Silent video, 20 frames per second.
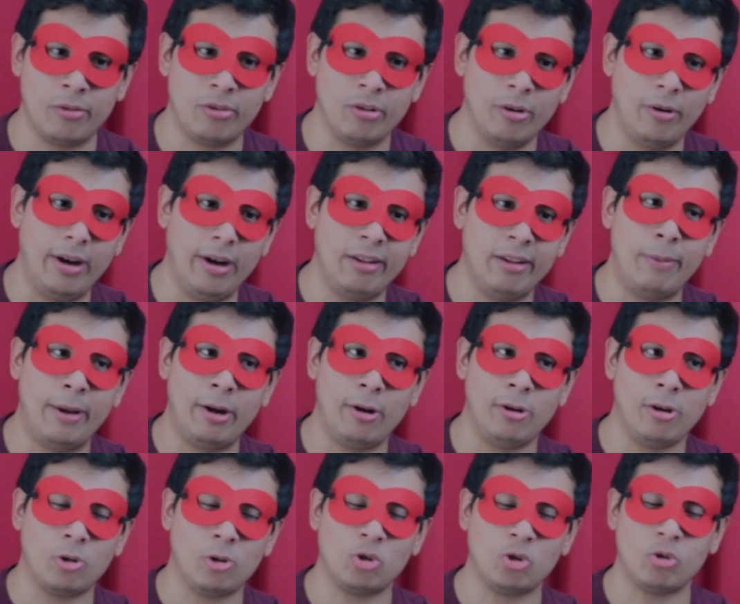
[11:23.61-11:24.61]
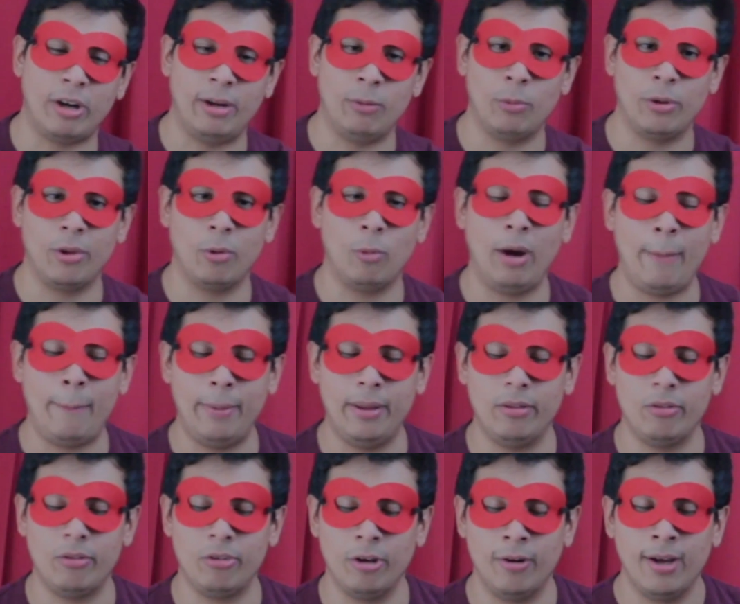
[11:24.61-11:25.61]
so it's better you're trained with a
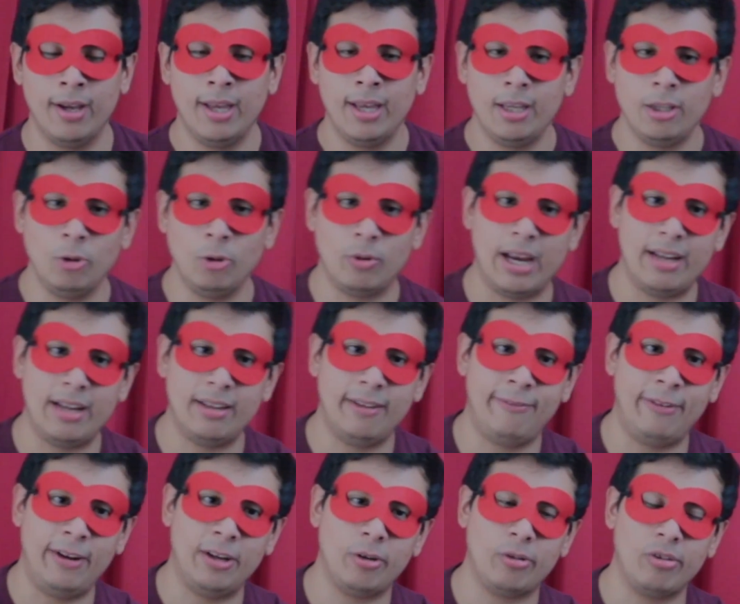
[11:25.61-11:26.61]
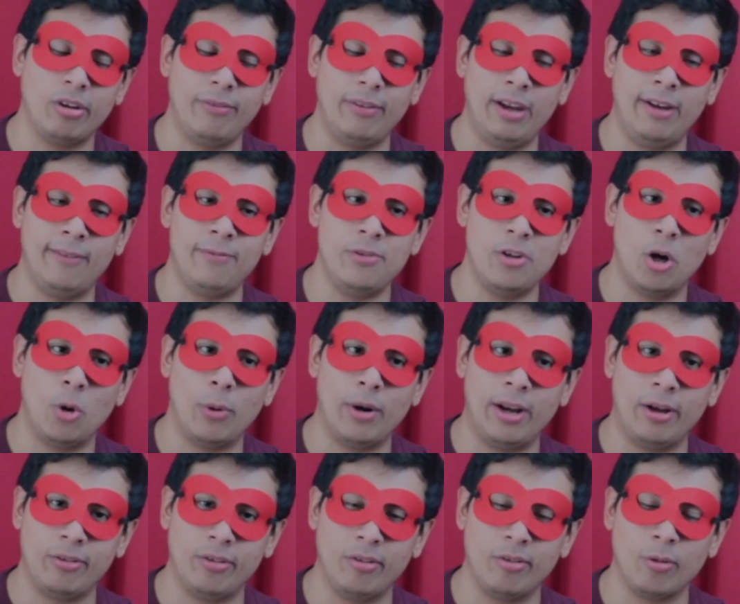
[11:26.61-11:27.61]
weapon, so you can defend yourself if no one
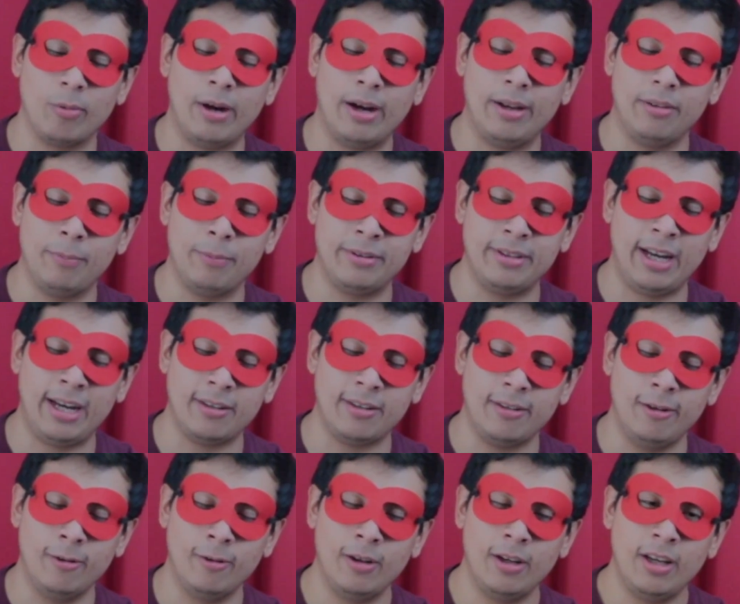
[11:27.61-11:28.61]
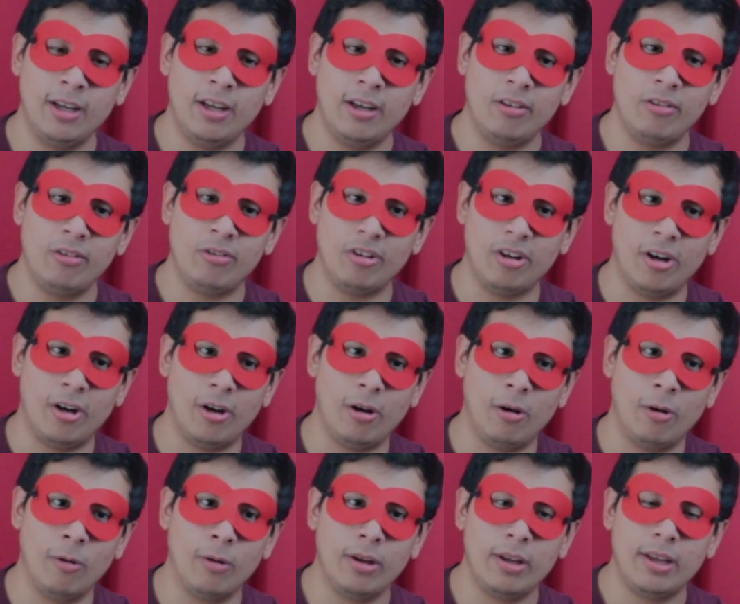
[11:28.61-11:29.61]
else is around to protect you. So